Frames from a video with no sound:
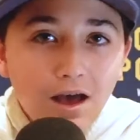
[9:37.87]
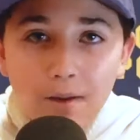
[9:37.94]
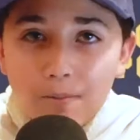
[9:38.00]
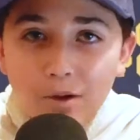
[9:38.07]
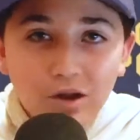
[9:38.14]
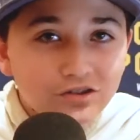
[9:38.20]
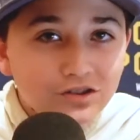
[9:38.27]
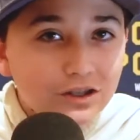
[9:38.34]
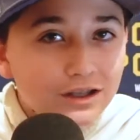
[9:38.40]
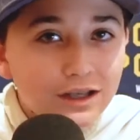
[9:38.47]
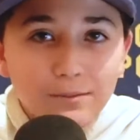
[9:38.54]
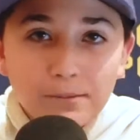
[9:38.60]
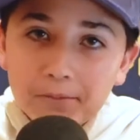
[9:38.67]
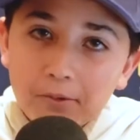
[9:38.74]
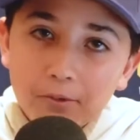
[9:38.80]
I'm watching that
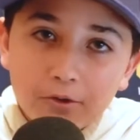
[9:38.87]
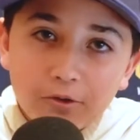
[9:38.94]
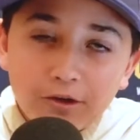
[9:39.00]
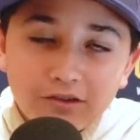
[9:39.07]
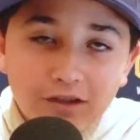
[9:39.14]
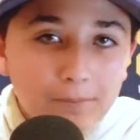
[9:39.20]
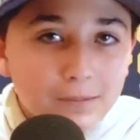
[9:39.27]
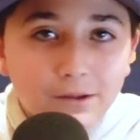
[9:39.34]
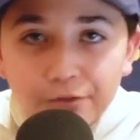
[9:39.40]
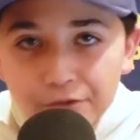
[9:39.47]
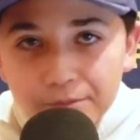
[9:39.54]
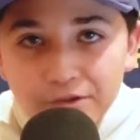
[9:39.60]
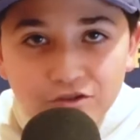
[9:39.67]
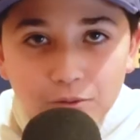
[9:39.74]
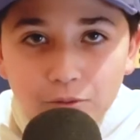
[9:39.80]
game. I'm going crazy. I'm a huge
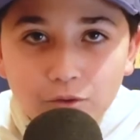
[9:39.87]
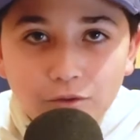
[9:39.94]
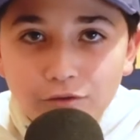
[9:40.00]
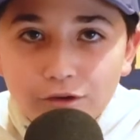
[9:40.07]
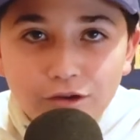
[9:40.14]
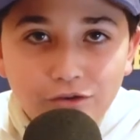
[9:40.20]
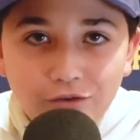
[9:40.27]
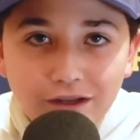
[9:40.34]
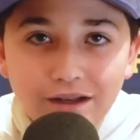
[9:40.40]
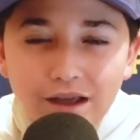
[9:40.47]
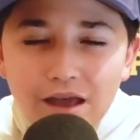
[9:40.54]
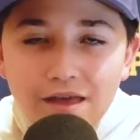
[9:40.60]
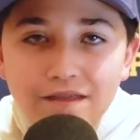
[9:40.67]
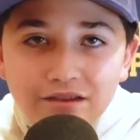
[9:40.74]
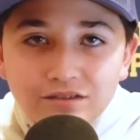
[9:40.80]
Michigan Wolverines fan.
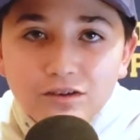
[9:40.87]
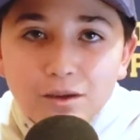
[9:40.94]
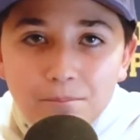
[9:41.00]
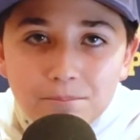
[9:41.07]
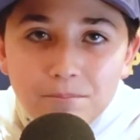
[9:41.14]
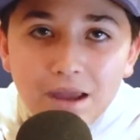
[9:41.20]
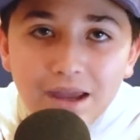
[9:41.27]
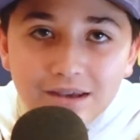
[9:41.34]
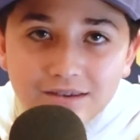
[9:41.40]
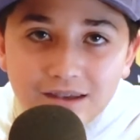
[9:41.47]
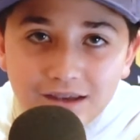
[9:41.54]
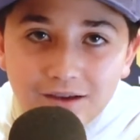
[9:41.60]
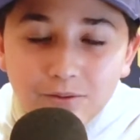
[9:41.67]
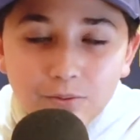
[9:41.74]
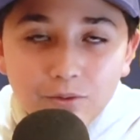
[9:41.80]
This is
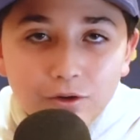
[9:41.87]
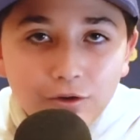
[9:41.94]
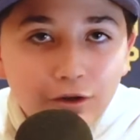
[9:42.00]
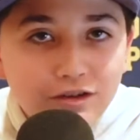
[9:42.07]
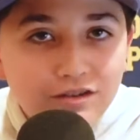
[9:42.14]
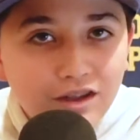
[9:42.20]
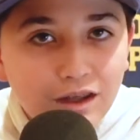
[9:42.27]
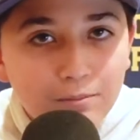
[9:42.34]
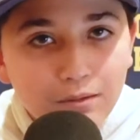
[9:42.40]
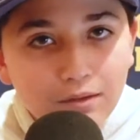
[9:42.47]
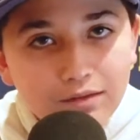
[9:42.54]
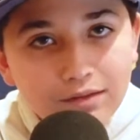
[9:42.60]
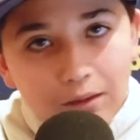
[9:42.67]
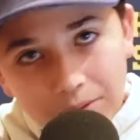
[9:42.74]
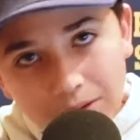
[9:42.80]
amazing. We're a great team.
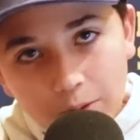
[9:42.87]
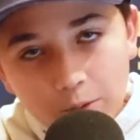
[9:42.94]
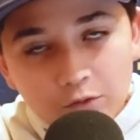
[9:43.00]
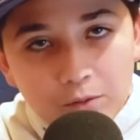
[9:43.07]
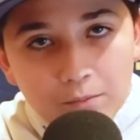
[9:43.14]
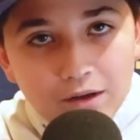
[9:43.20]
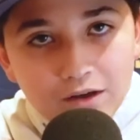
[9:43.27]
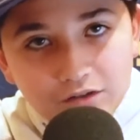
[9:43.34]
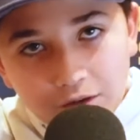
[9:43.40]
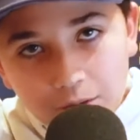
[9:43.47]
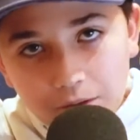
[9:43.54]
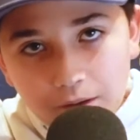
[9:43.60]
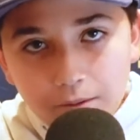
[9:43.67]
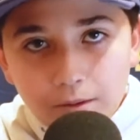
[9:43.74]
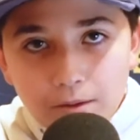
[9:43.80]
Then we lose to
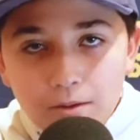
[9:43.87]
Minnesota.